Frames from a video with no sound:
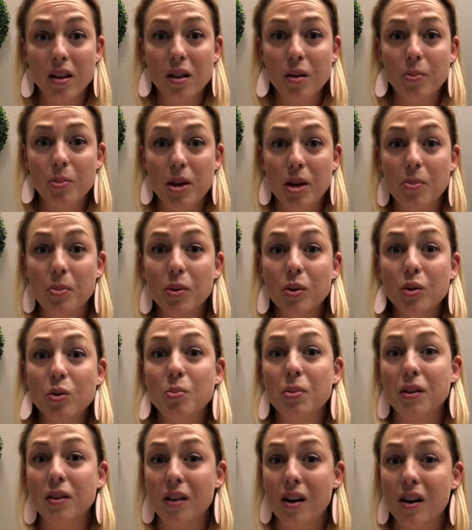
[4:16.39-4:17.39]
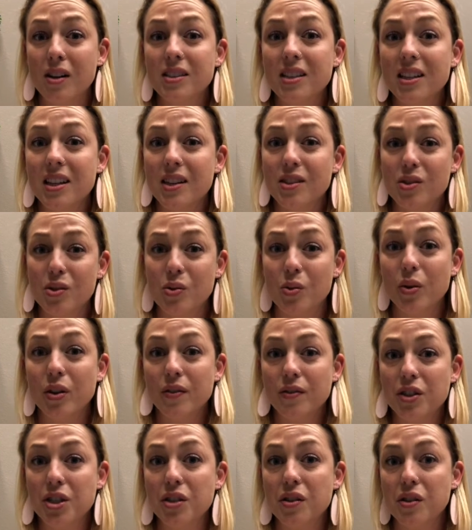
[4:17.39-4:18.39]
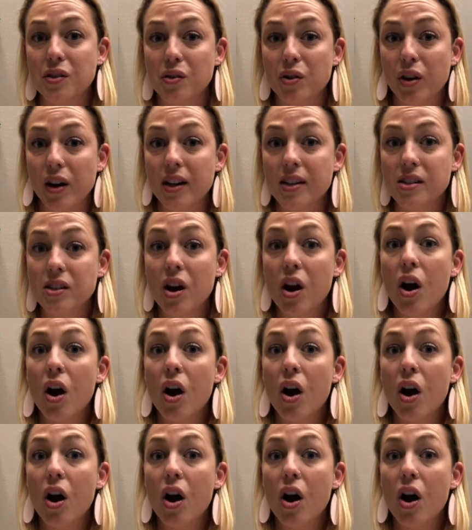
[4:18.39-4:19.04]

the people who belong to that story of Jesus Christ,